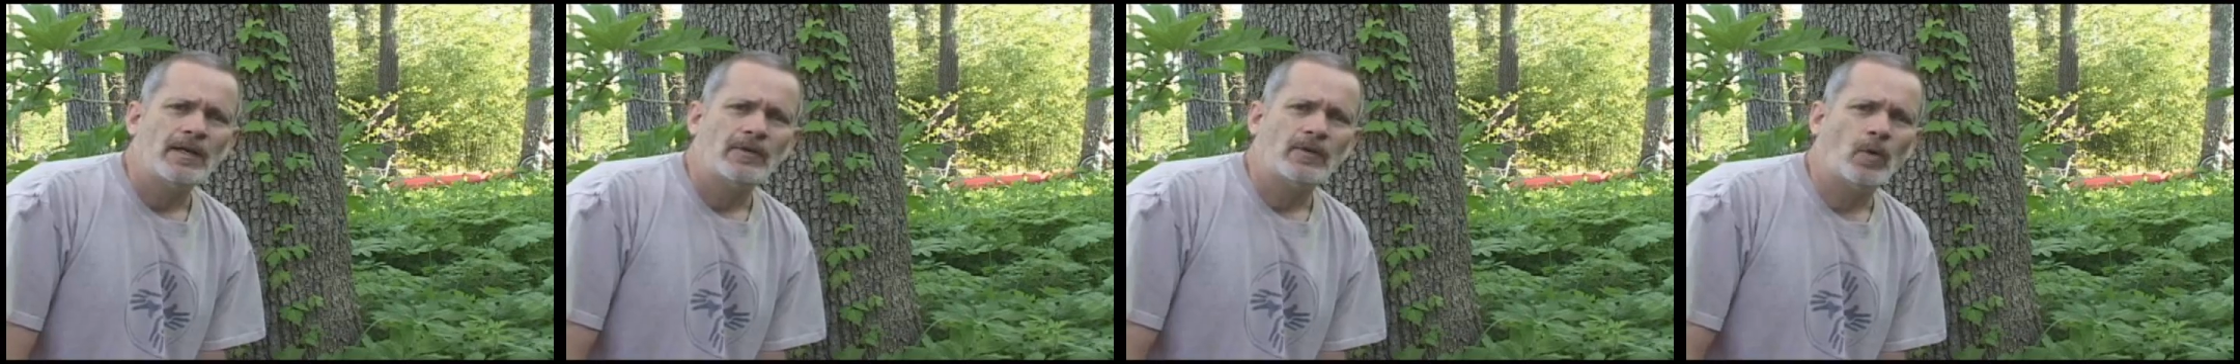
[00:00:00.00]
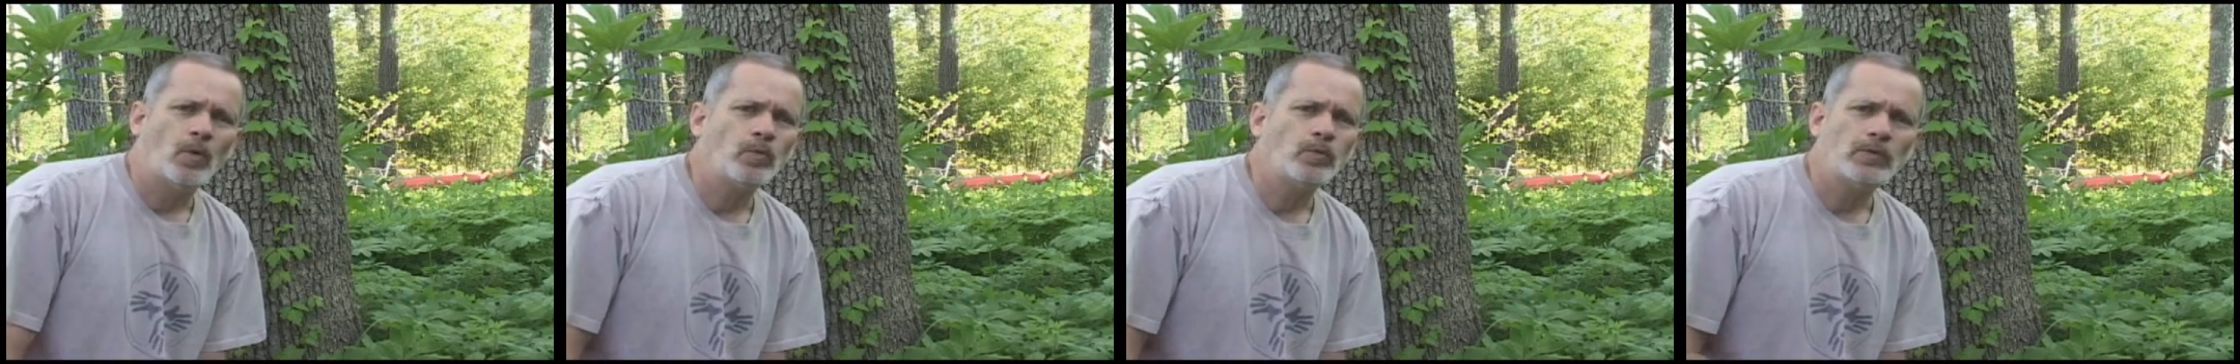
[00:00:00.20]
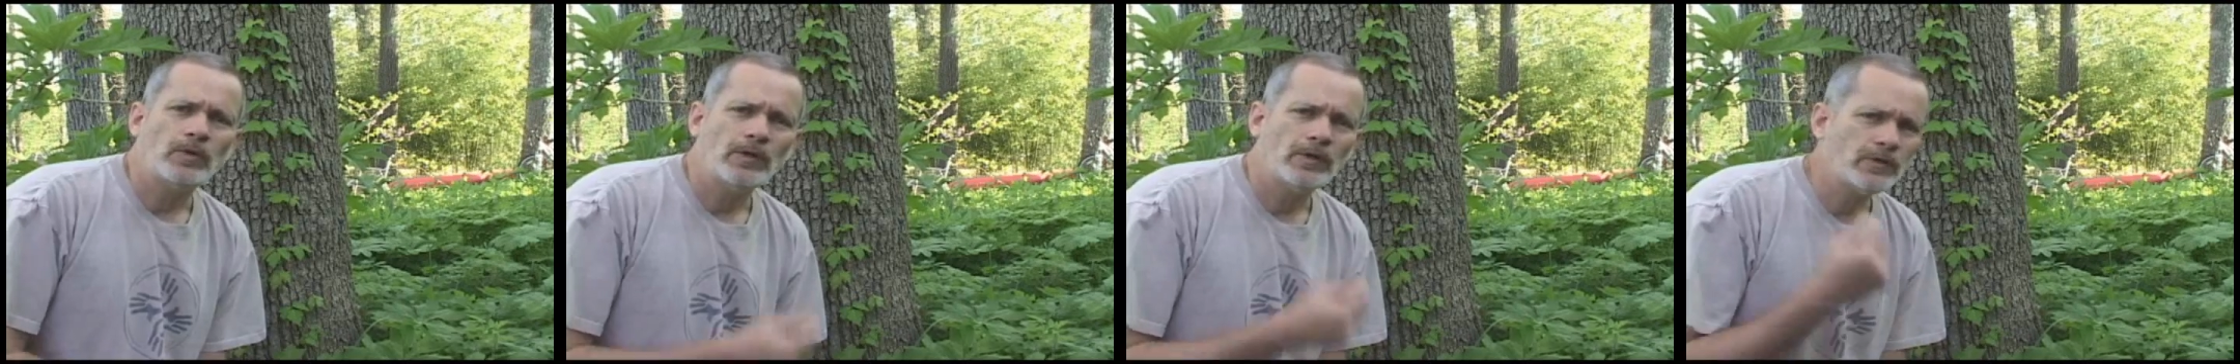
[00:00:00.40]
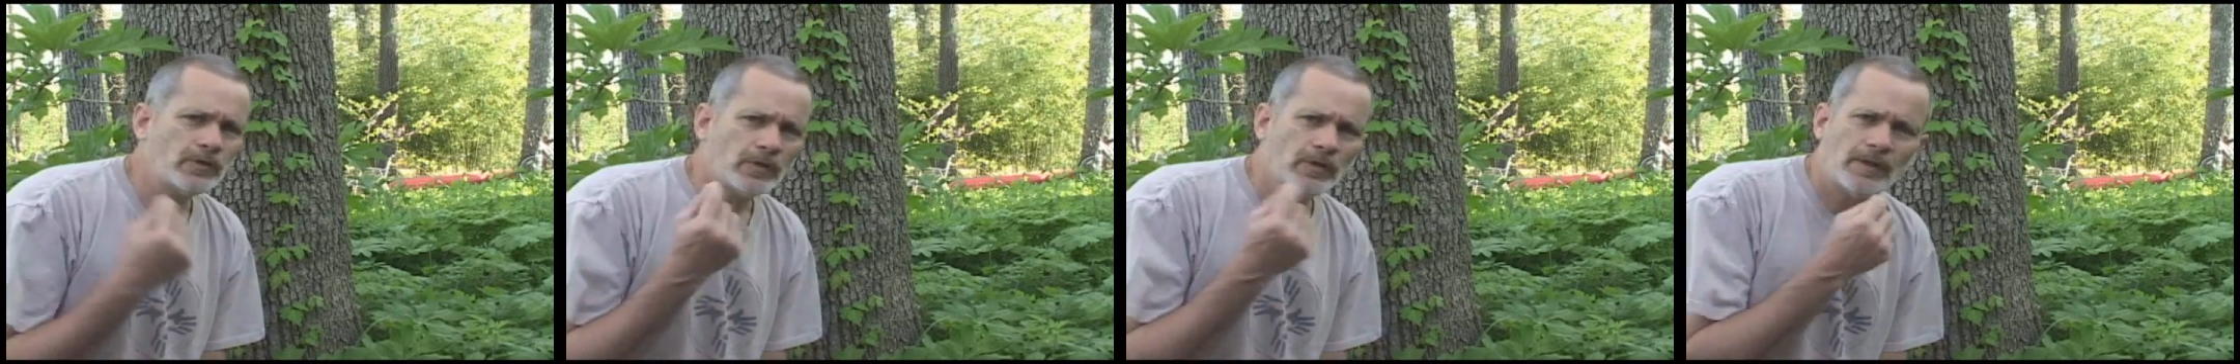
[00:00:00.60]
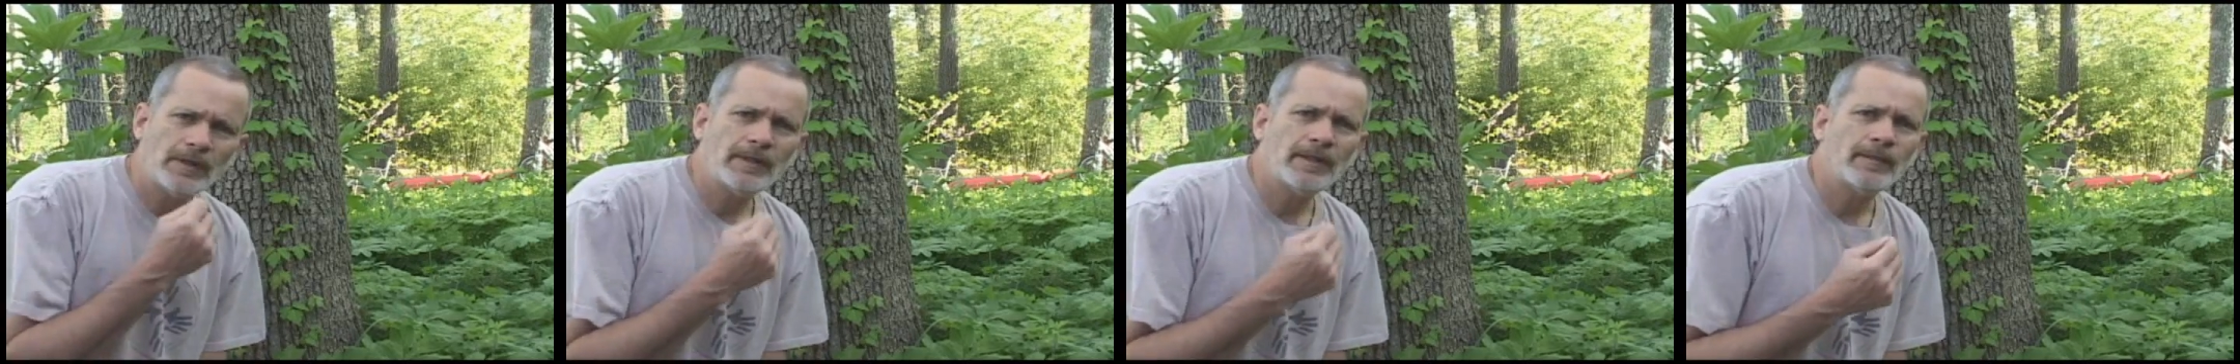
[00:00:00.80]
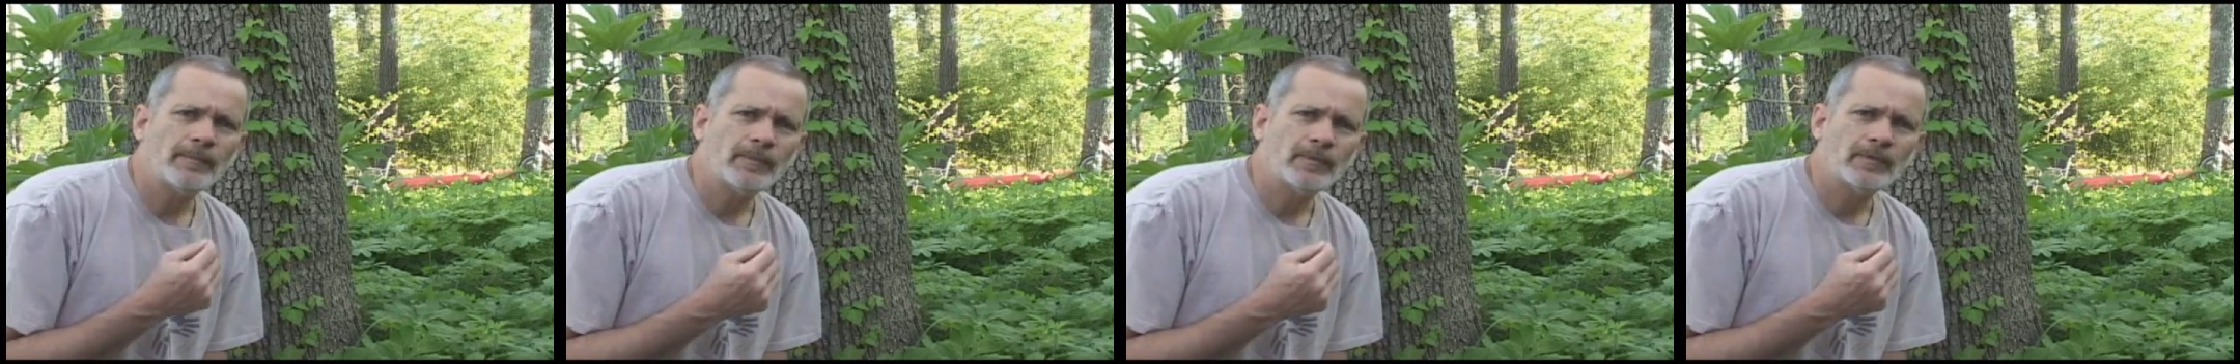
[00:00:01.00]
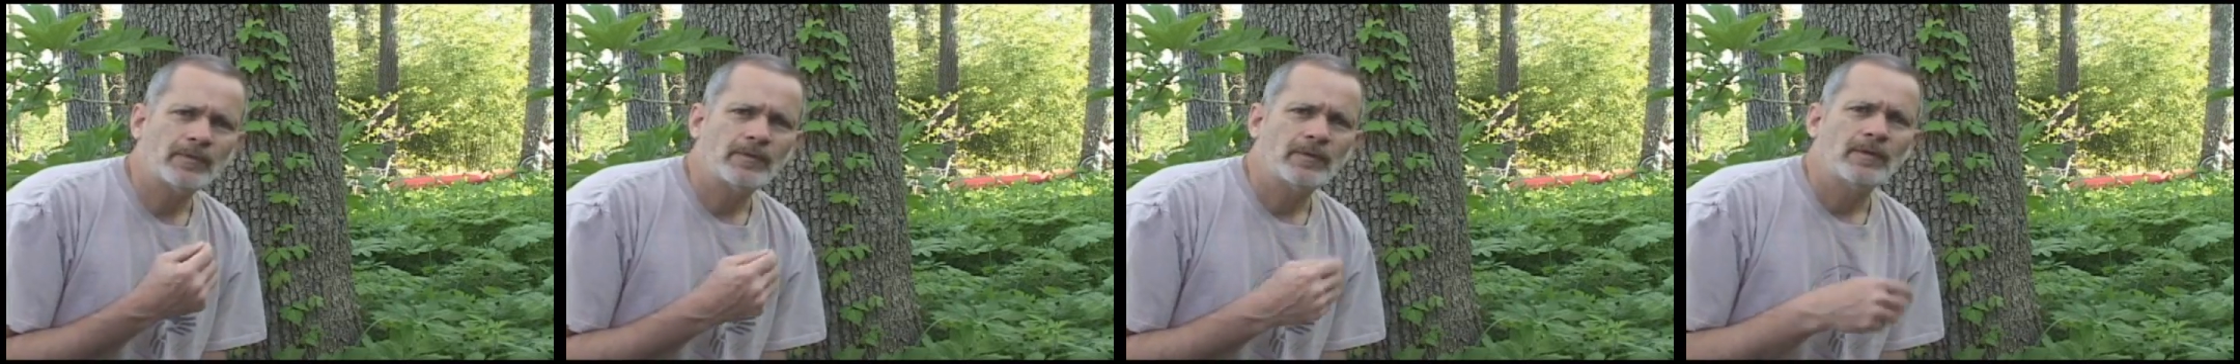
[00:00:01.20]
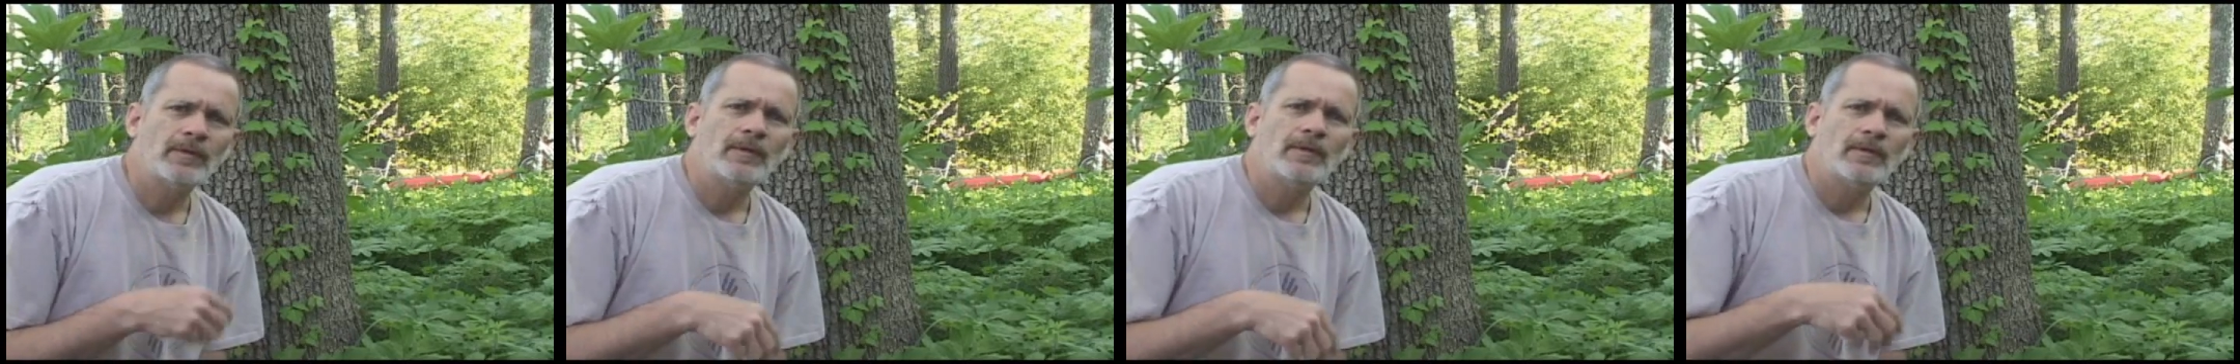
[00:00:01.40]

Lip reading: Don't touch your lips.